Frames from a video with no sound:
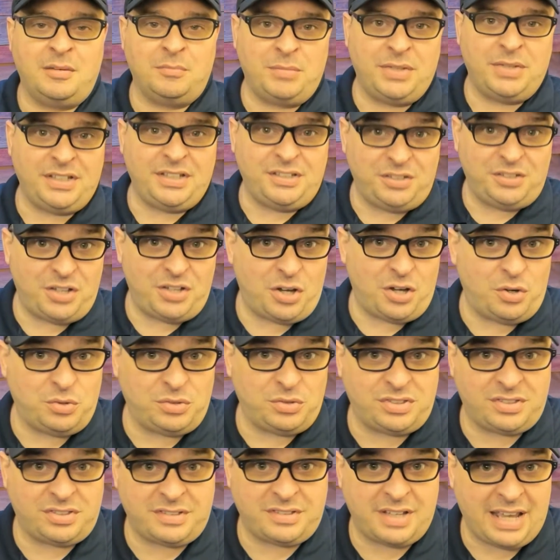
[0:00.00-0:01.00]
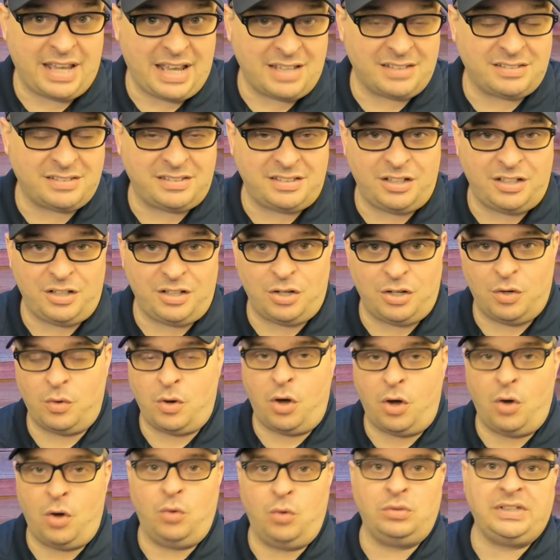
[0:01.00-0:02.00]
but Yoast
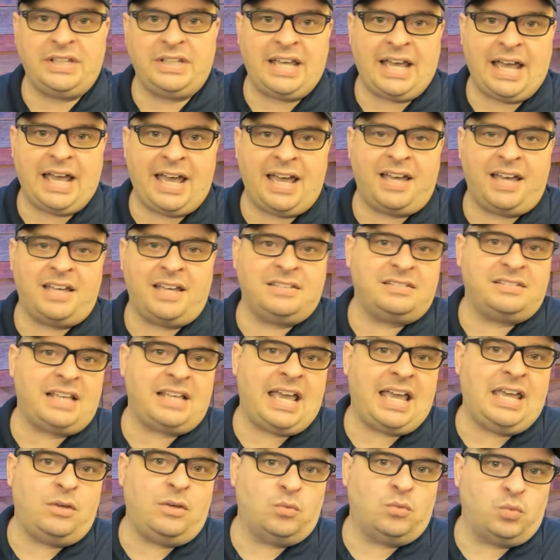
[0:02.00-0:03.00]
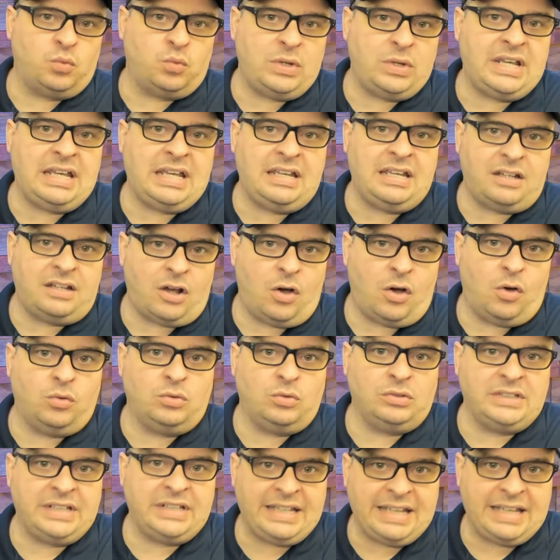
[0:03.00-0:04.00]
SEO only has a read
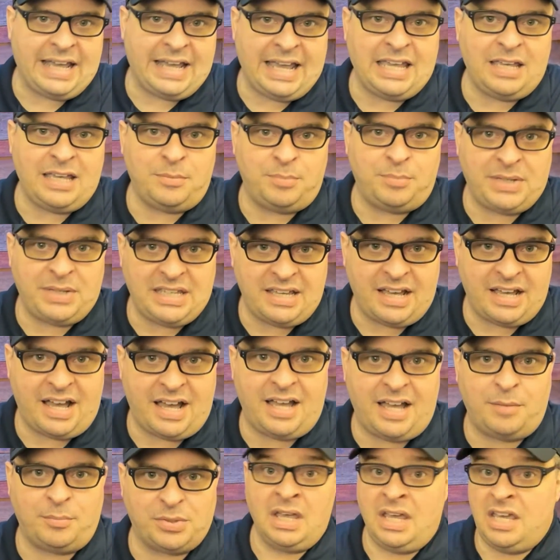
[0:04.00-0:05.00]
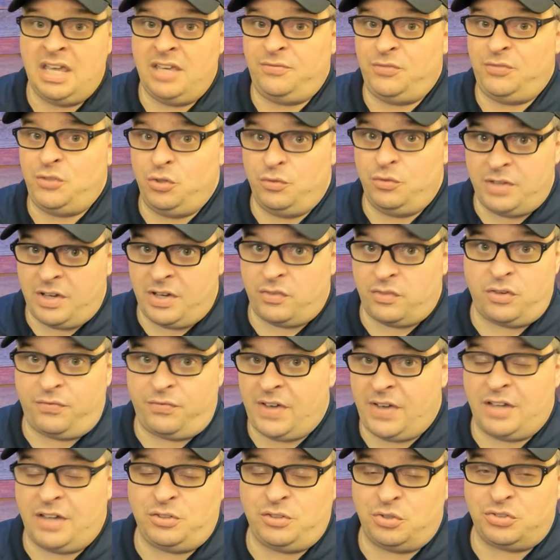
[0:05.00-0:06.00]
only API. If you've ever
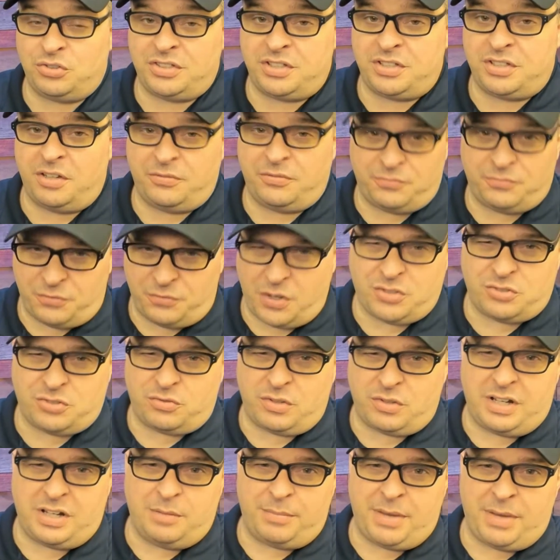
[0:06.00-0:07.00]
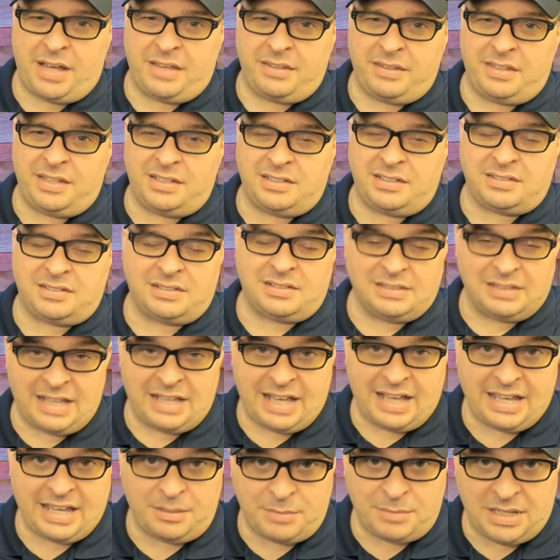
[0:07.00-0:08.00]
found yourself frustrated by this,
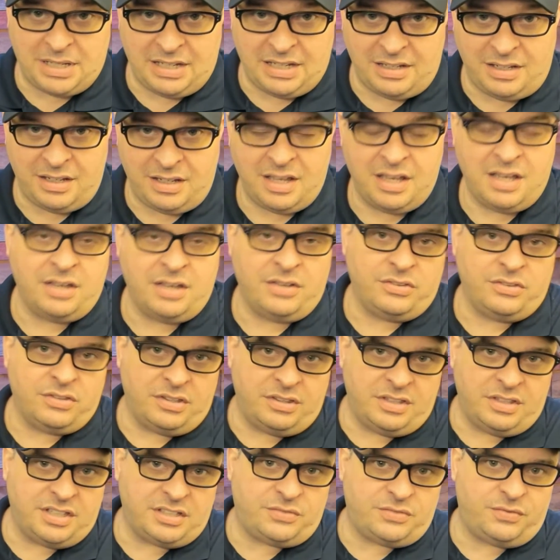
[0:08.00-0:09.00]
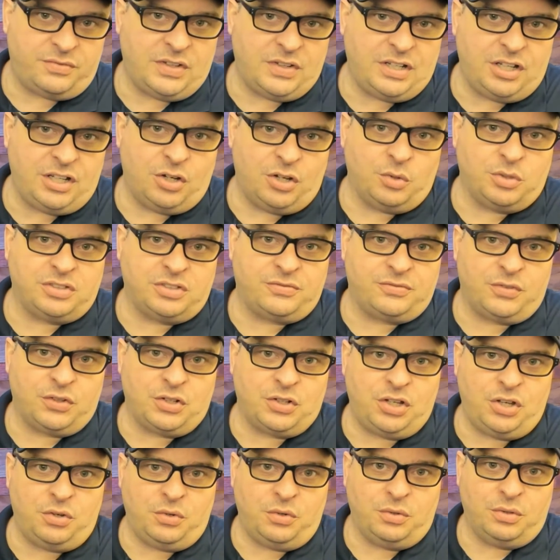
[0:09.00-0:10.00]
like me, then this video is for
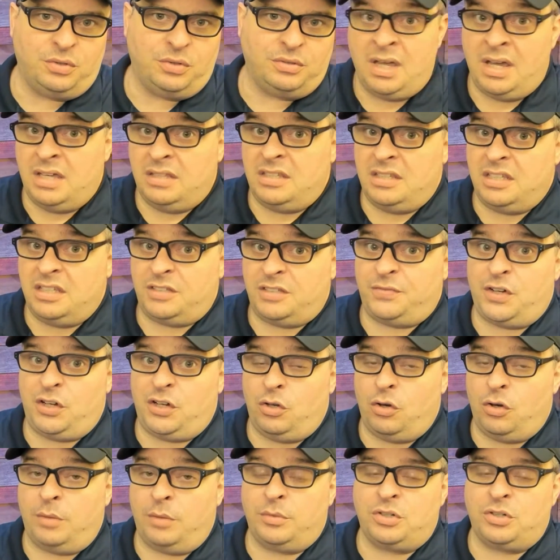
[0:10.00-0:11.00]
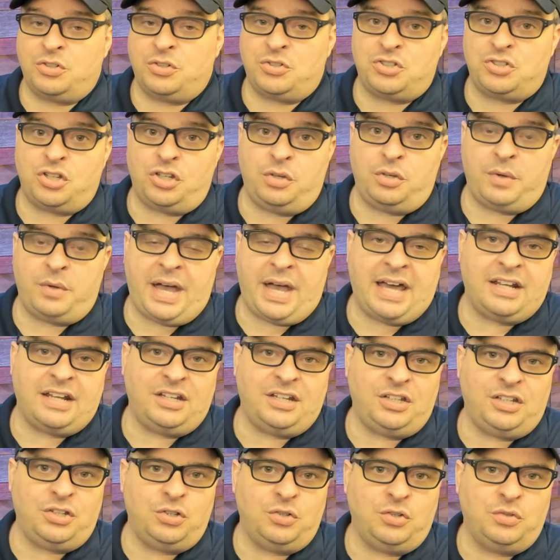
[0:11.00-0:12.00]
you. In this video, I'm going to show you how to
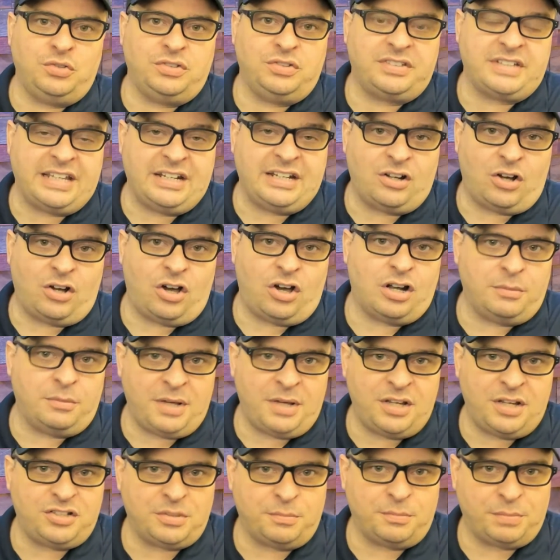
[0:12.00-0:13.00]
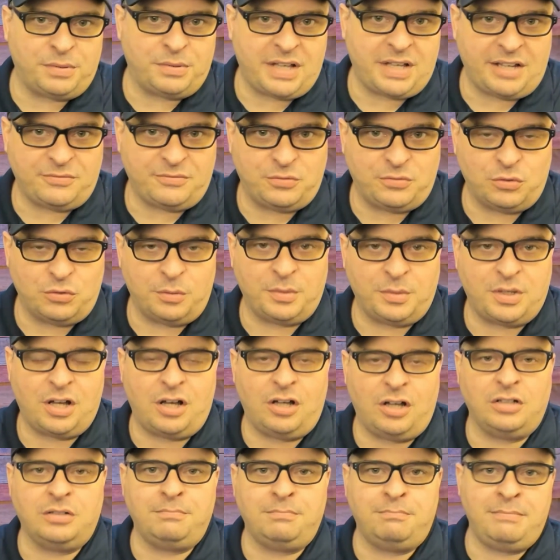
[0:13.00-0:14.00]
use an automation platform
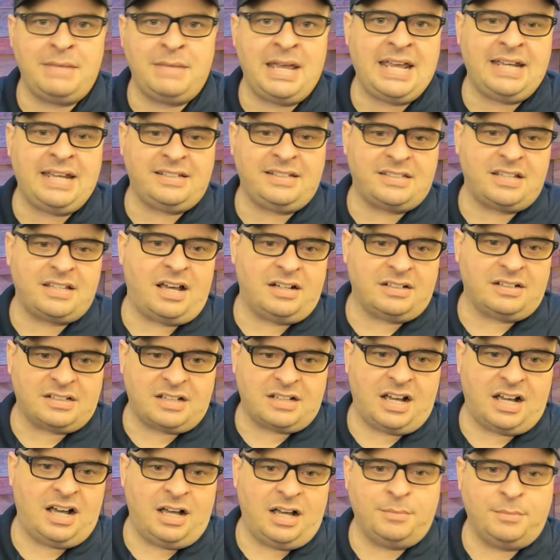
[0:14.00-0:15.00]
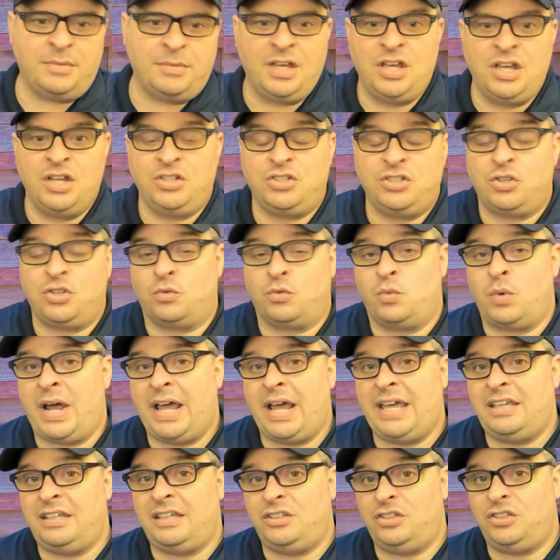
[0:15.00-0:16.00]
called make.com to
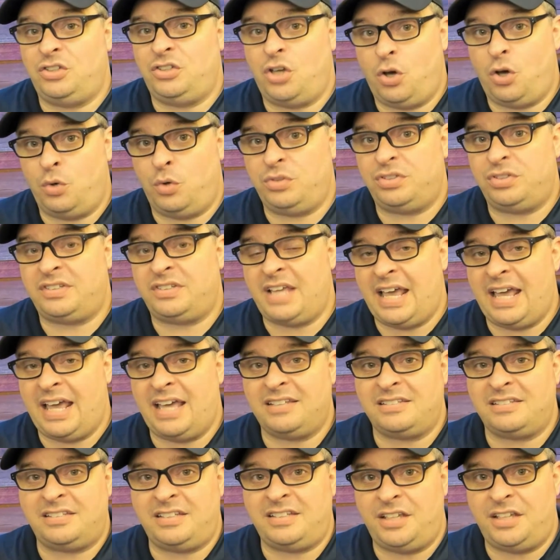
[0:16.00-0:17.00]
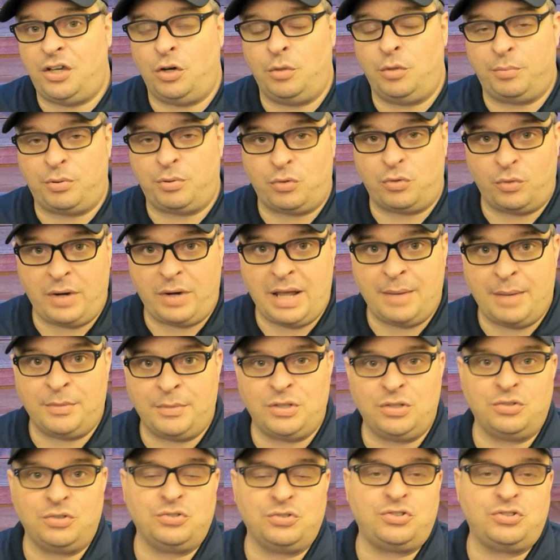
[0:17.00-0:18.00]
write Yoast SEO
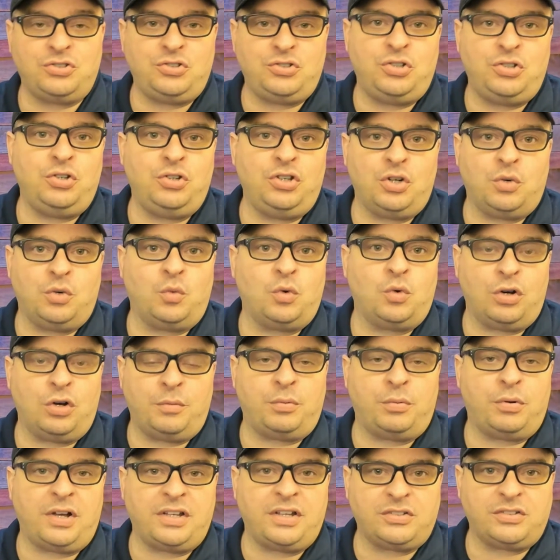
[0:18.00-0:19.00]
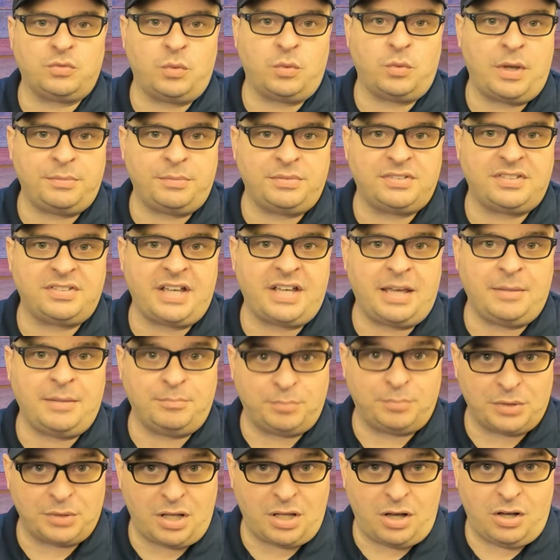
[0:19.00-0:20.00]
parameters to your WordPress
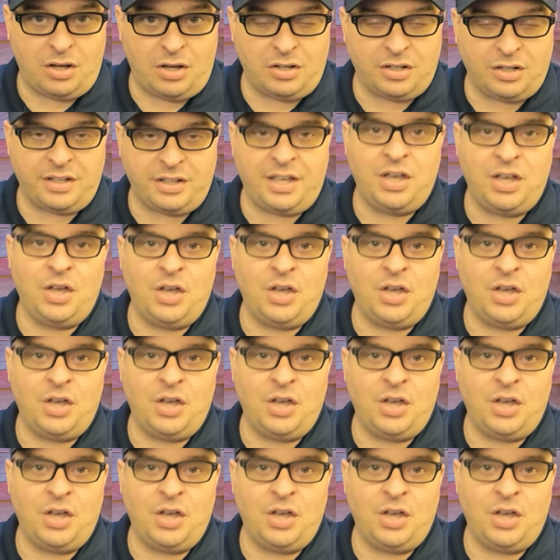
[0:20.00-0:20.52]
website blog